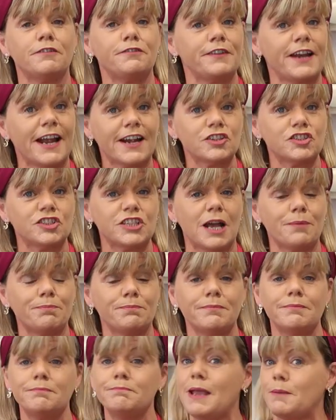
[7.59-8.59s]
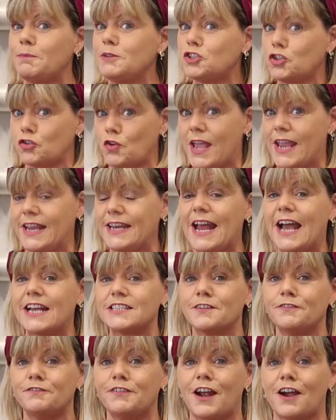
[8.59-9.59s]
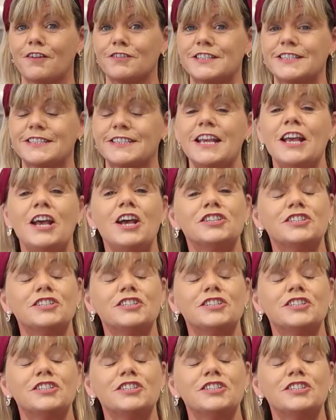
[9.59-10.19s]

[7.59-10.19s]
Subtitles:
a flower shop, maybe train as a florist.